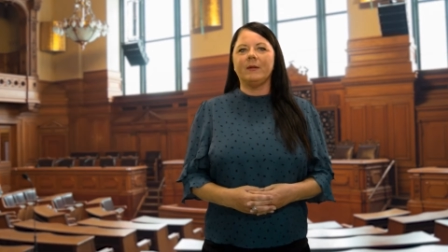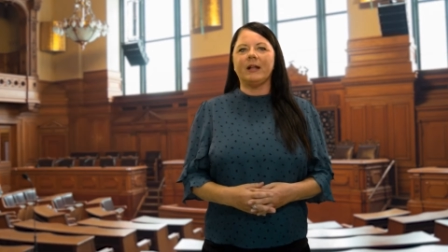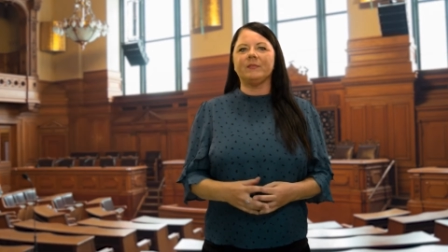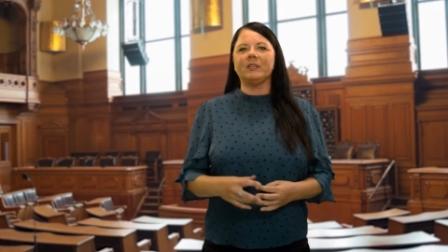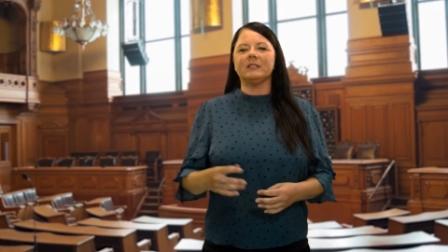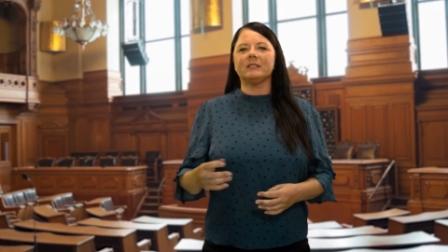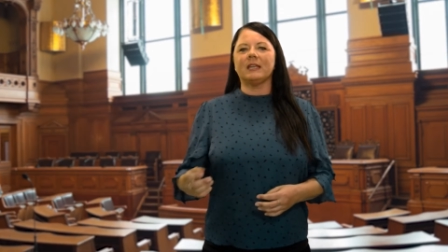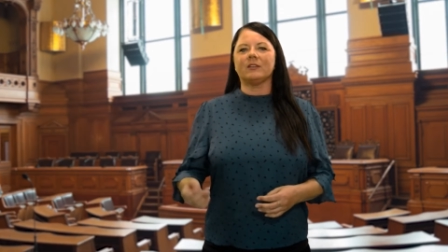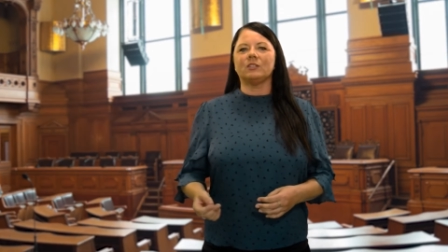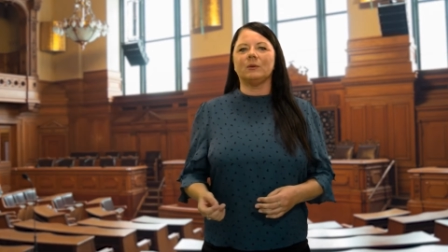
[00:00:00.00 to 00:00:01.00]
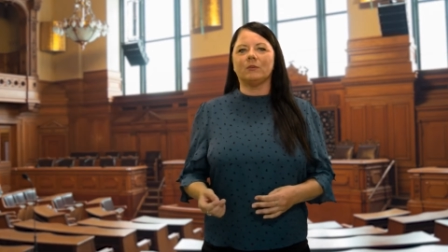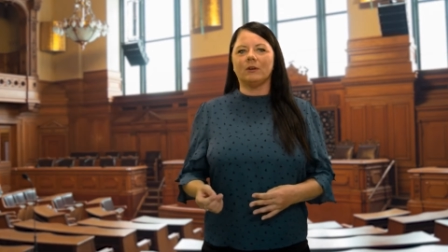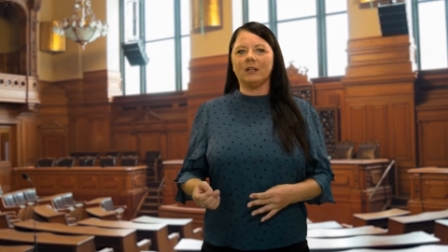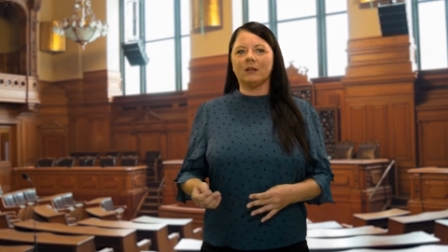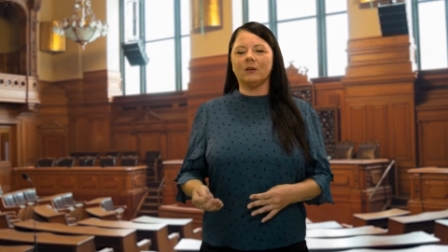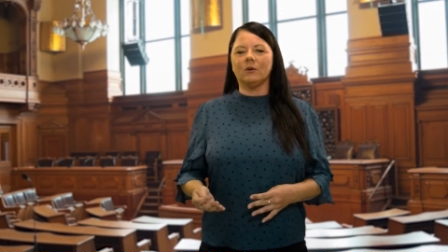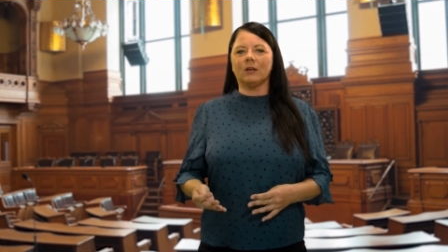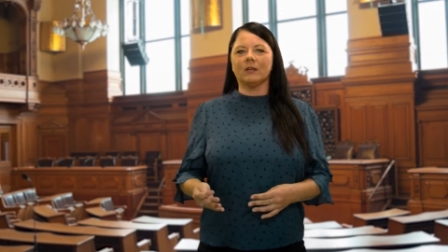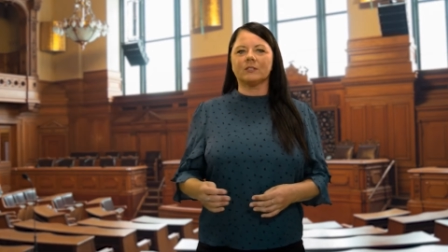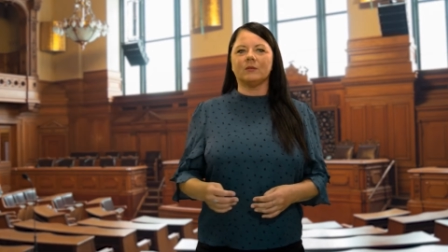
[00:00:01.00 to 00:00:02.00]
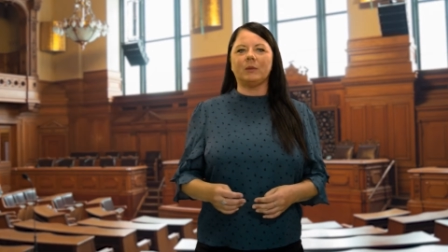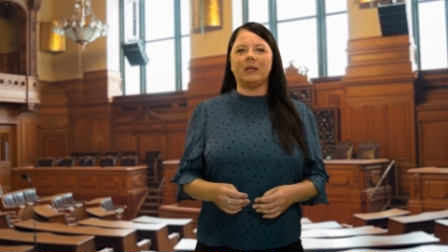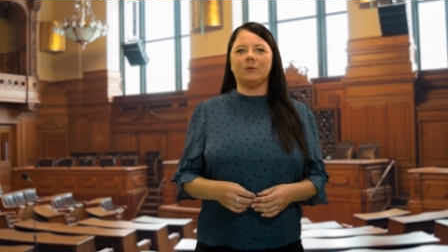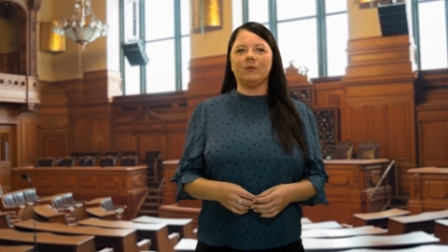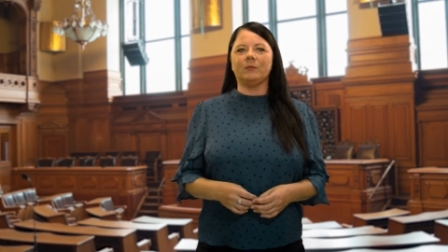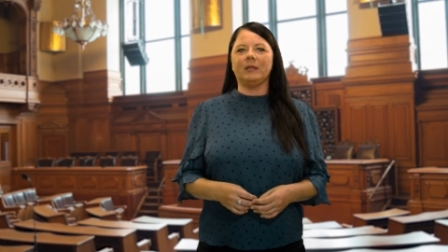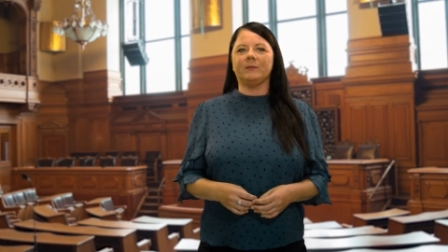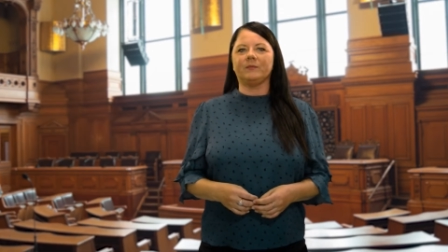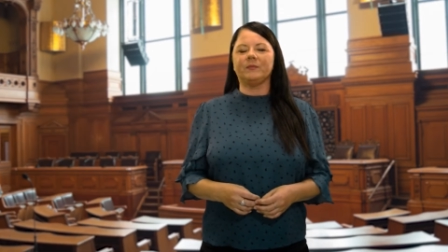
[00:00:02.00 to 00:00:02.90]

And these next two are a little longer, so bear with me.